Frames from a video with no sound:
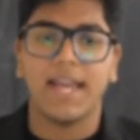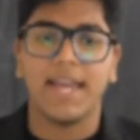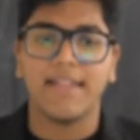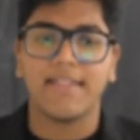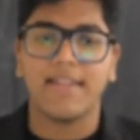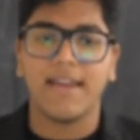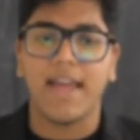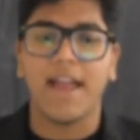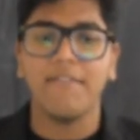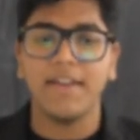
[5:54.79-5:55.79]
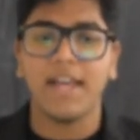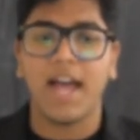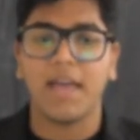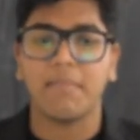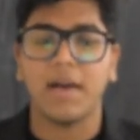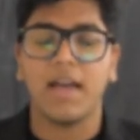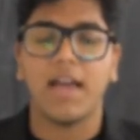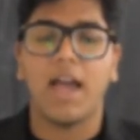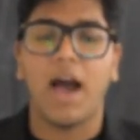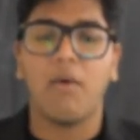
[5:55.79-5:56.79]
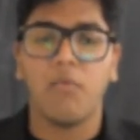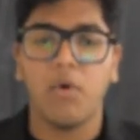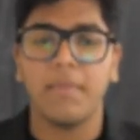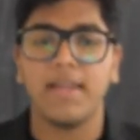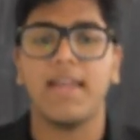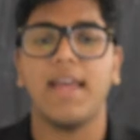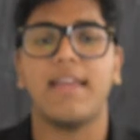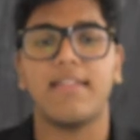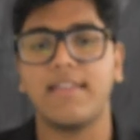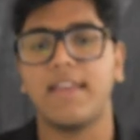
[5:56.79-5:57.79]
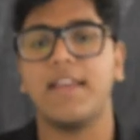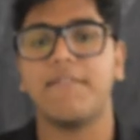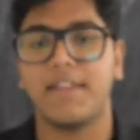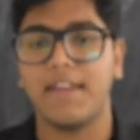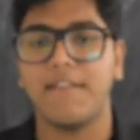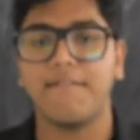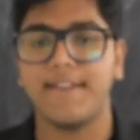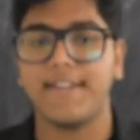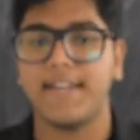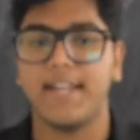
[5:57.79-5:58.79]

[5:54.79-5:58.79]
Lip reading: it is said every time a woman is seen with an infant,